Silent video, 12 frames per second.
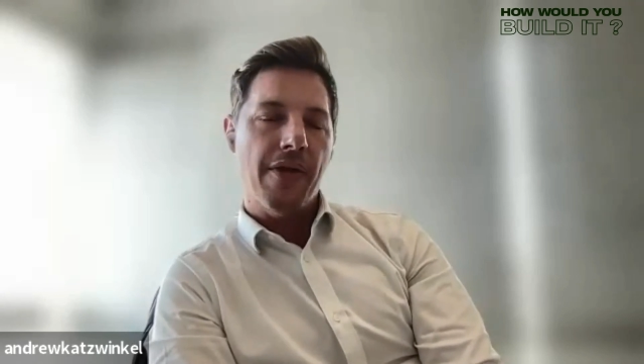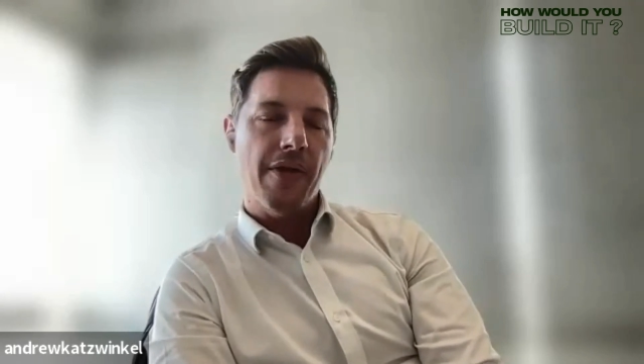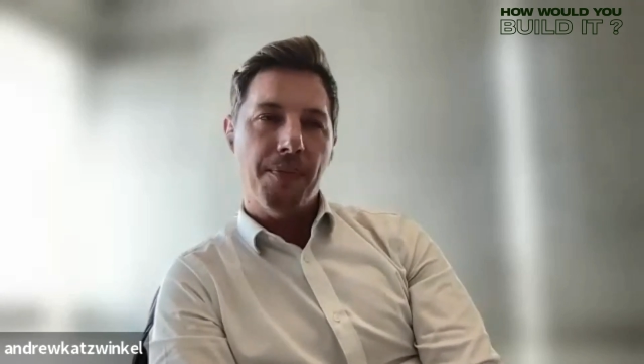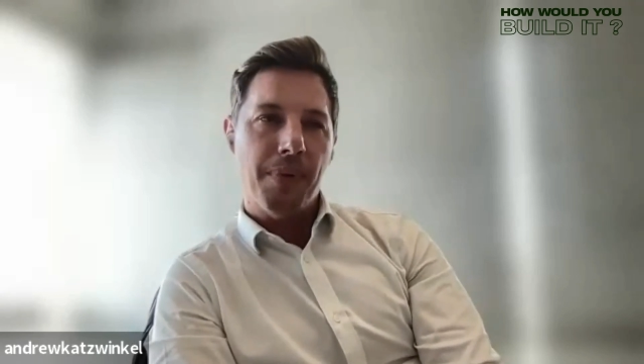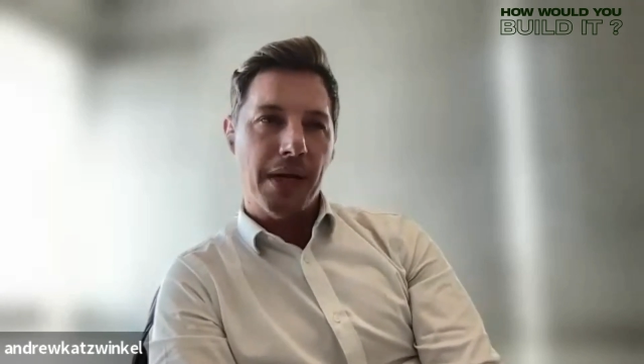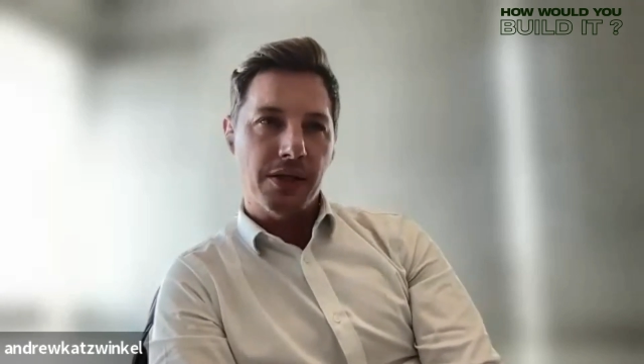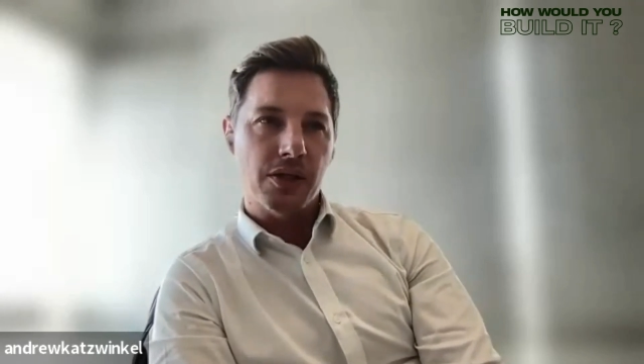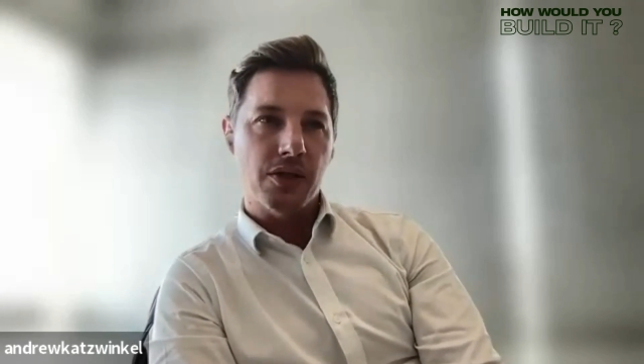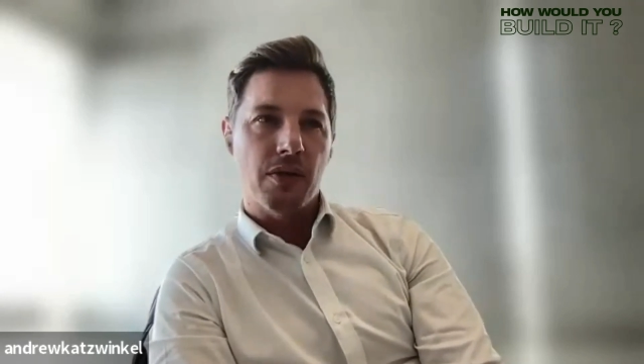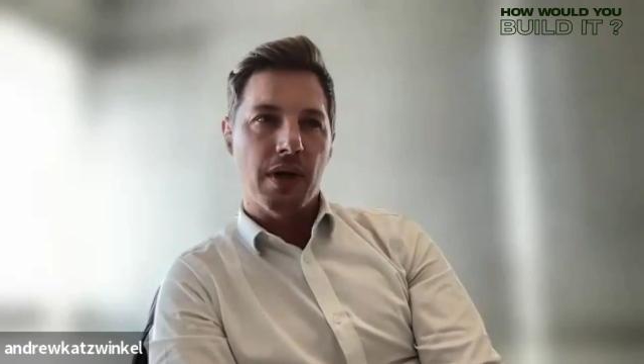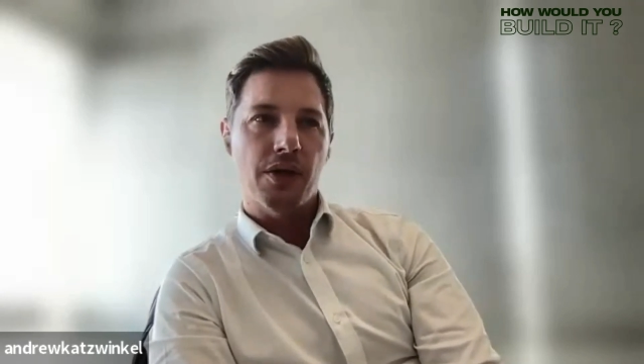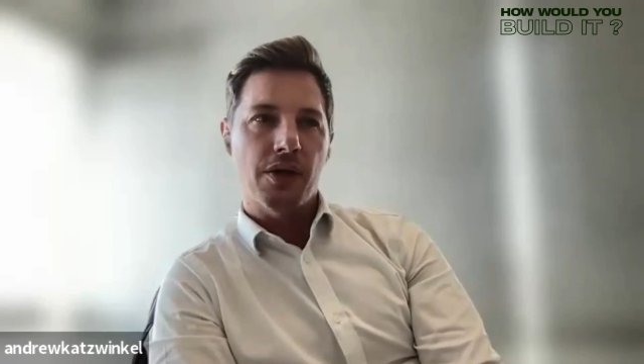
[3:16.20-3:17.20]
Other
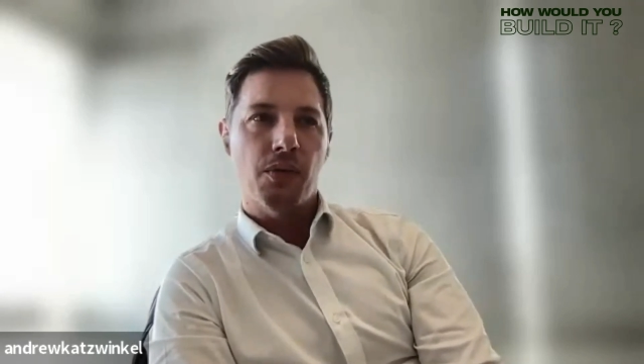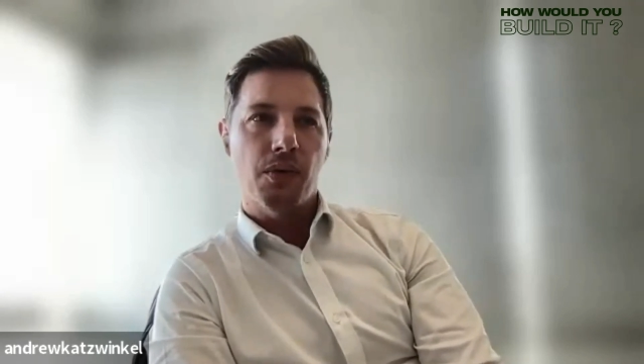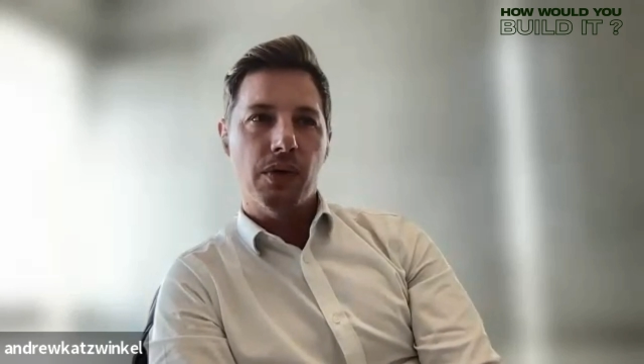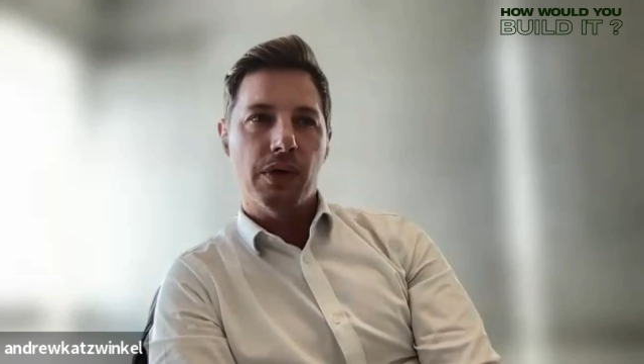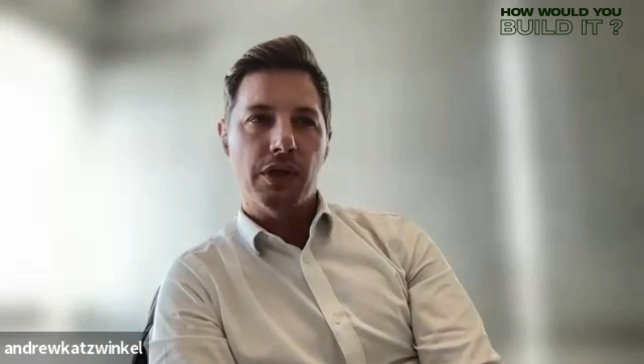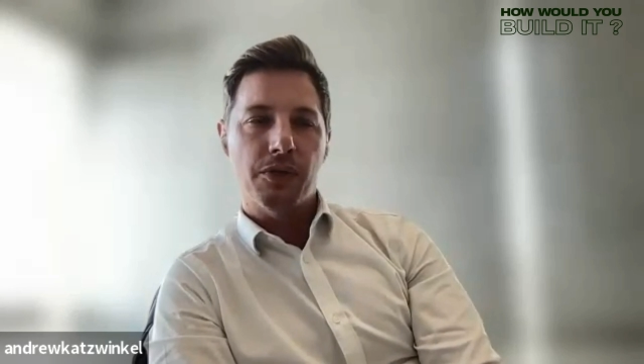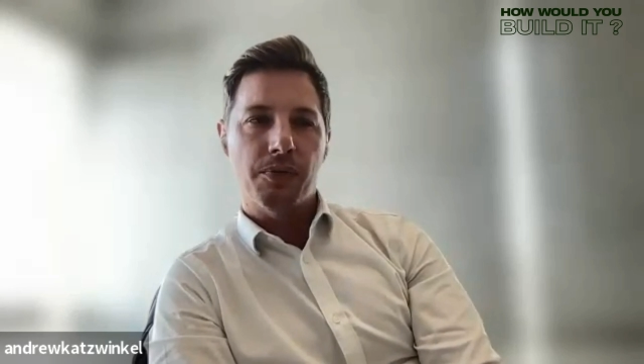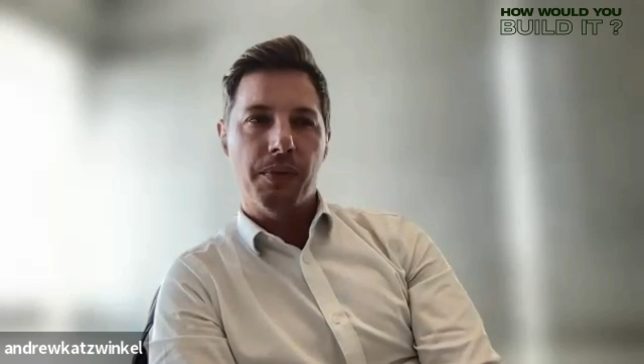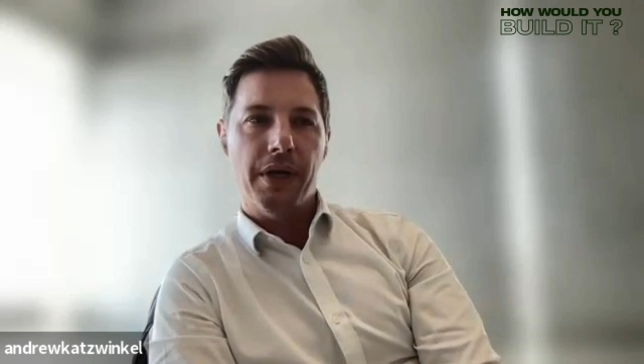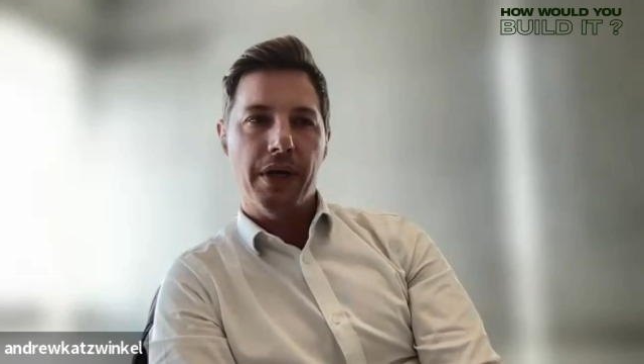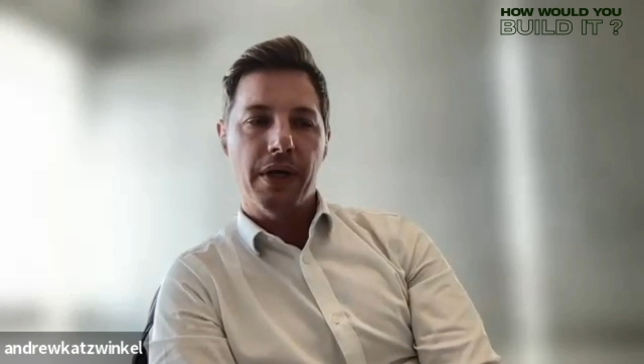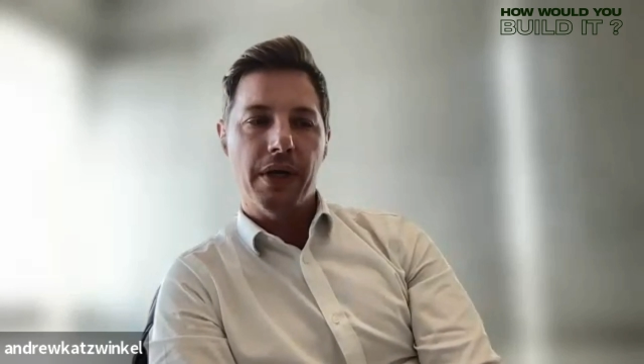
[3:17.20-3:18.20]
places around the world, it's
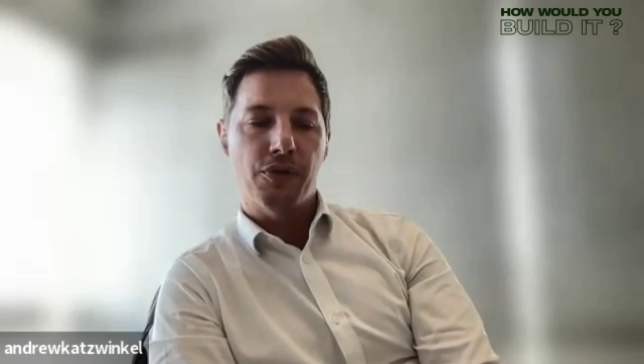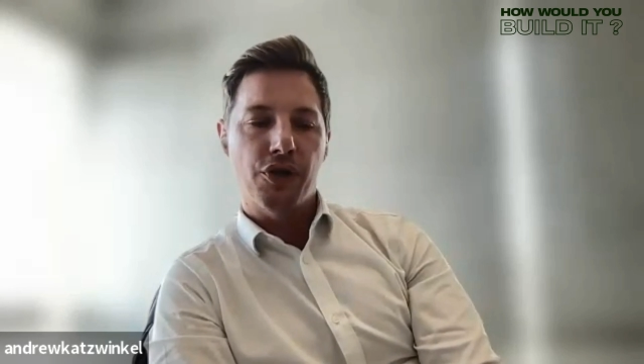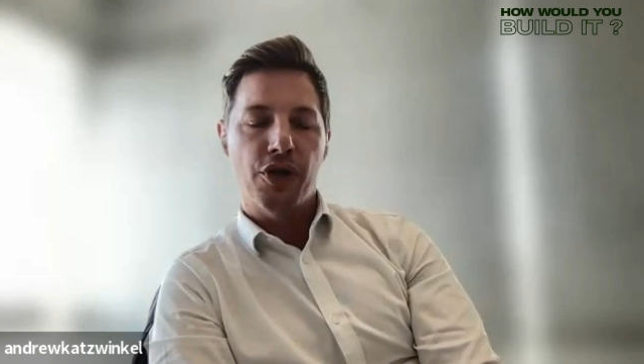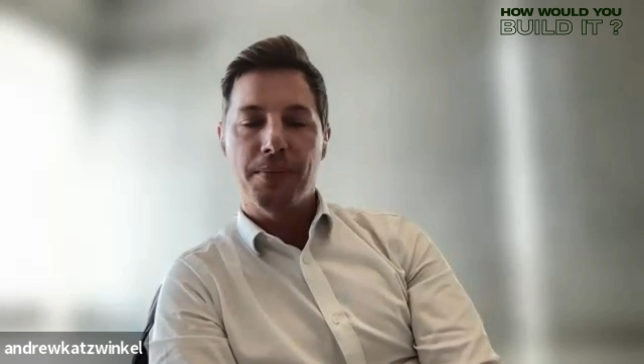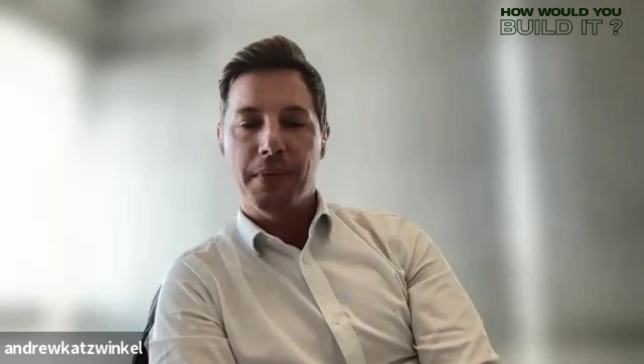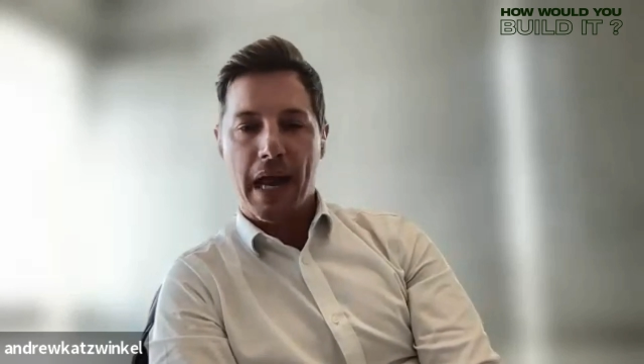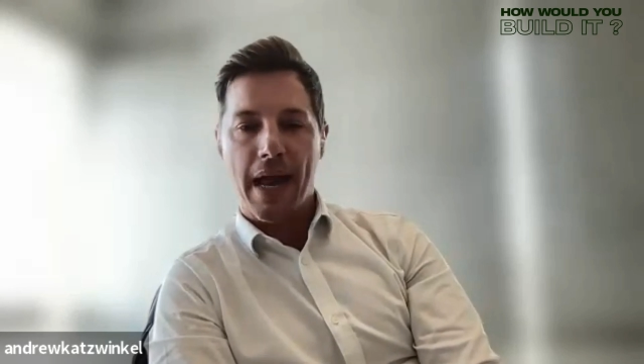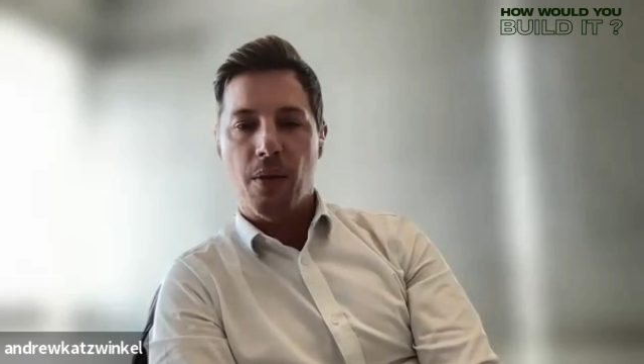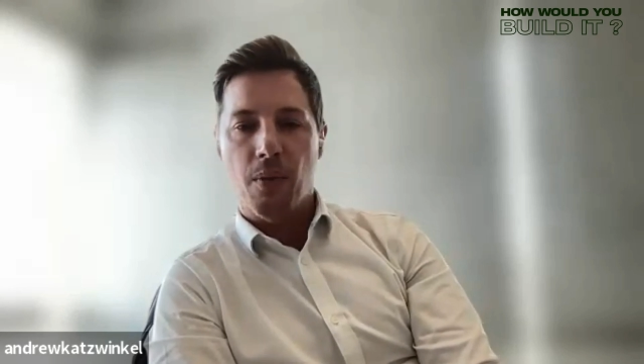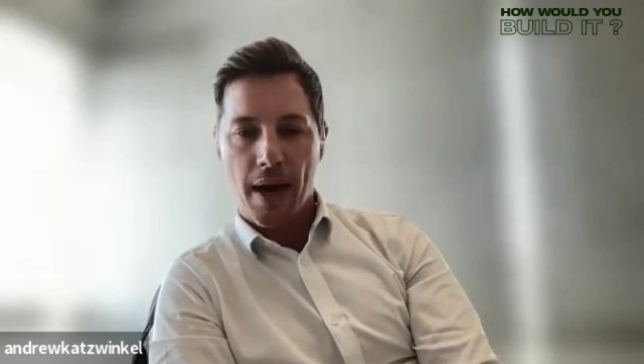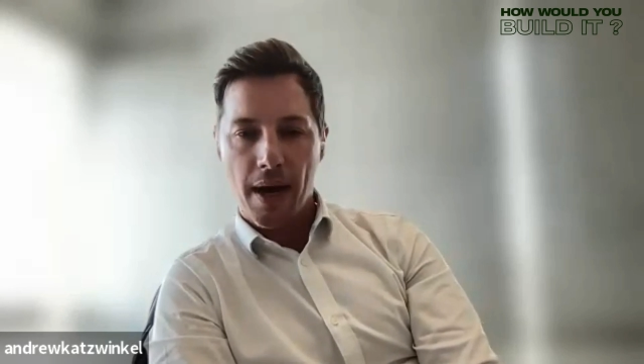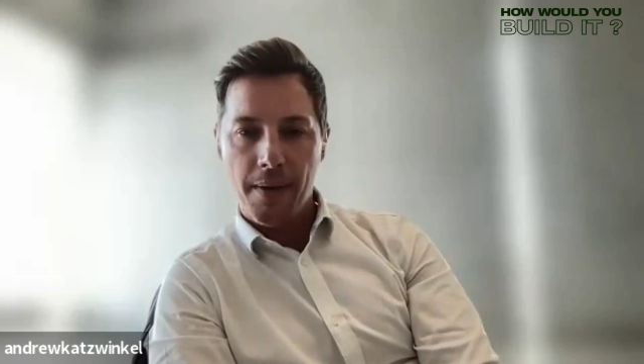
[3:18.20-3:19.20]
been termed
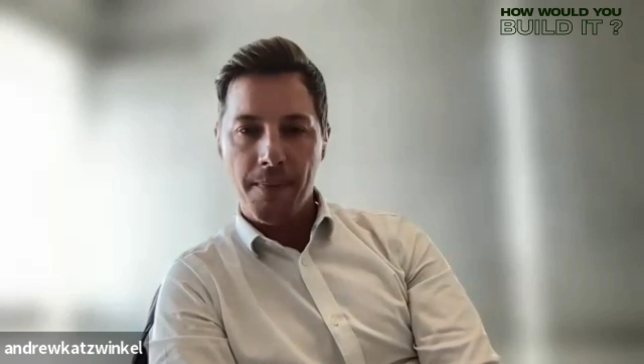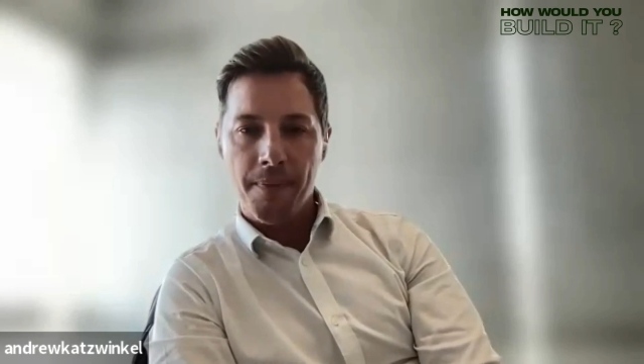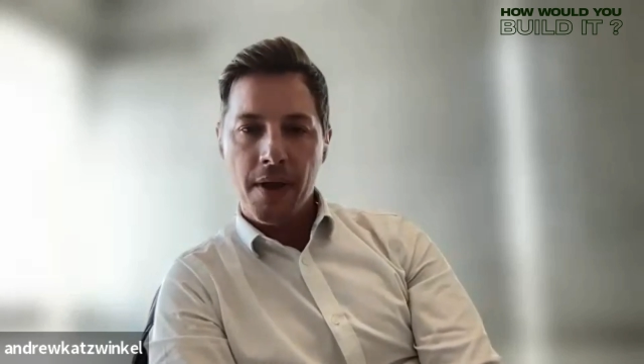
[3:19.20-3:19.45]
layaway,